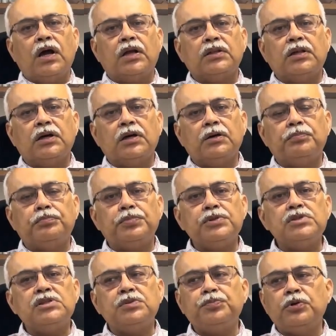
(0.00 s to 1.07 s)
The
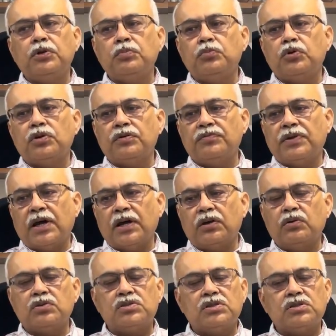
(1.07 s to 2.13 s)
principal mode of
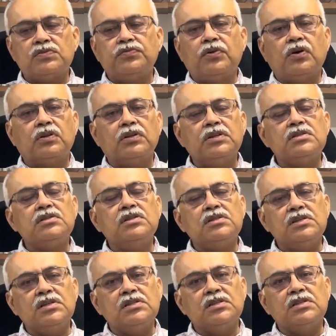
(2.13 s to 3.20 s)
diagnosis for these
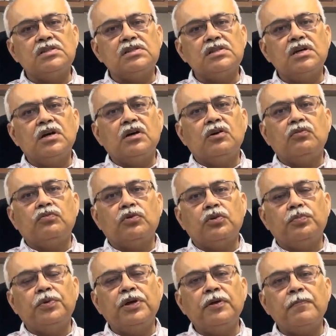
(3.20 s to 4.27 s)
diseases would
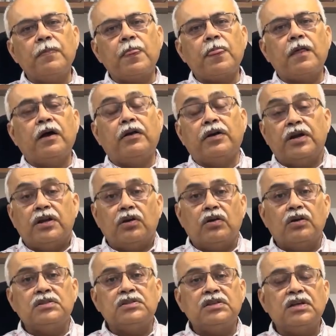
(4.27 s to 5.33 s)
be
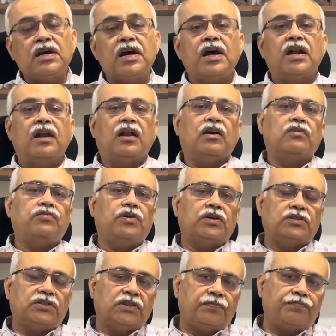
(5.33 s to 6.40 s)
radiology and lung
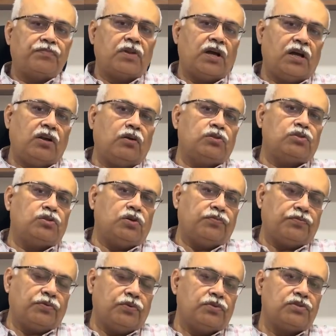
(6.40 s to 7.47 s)
function, and also, of
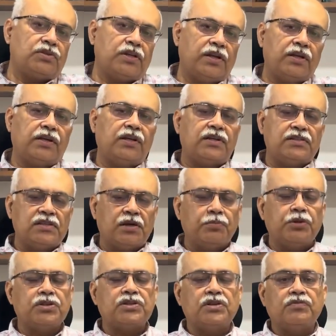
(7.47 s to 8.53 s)
course, clinical
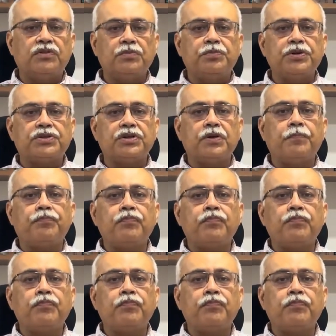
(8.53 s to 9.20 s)
examination of the patient.